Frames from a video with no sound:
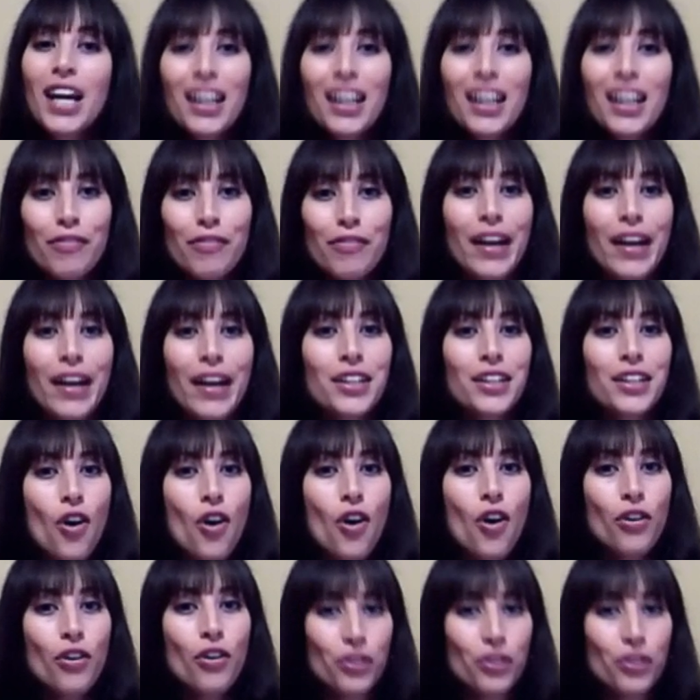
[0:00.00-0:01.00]
In fact,
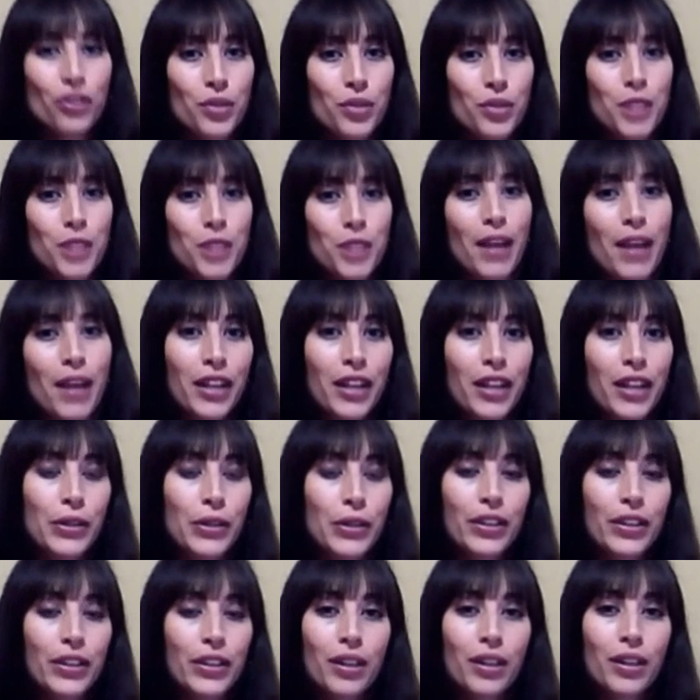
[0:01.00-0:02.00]
on your Twitter banner,
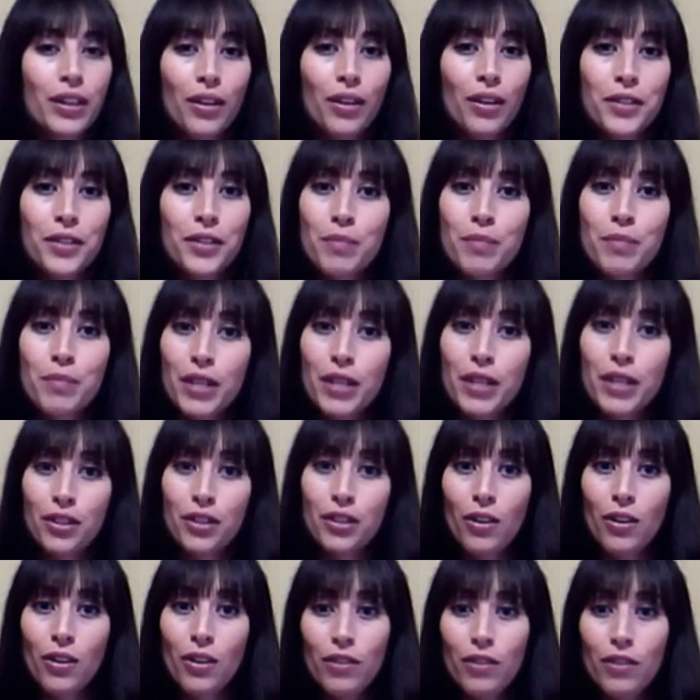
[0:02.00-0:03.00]
you can include
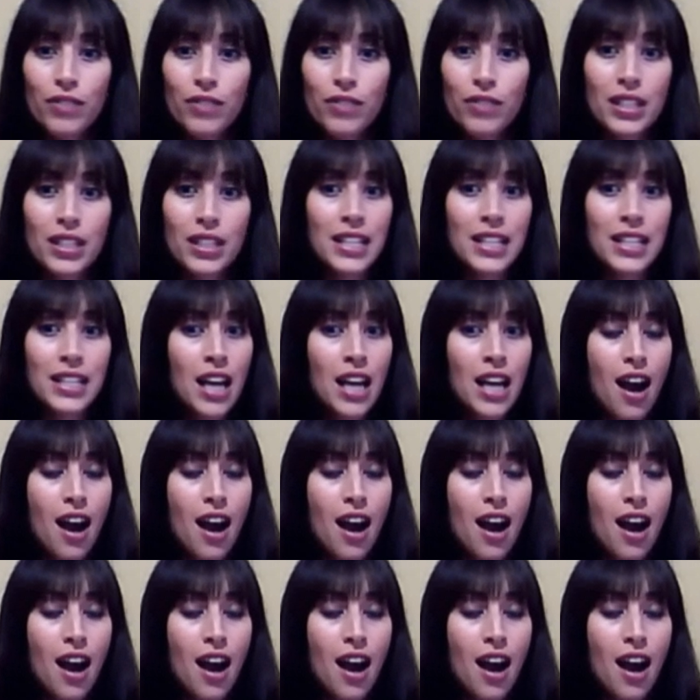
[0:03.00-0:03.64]
special offers,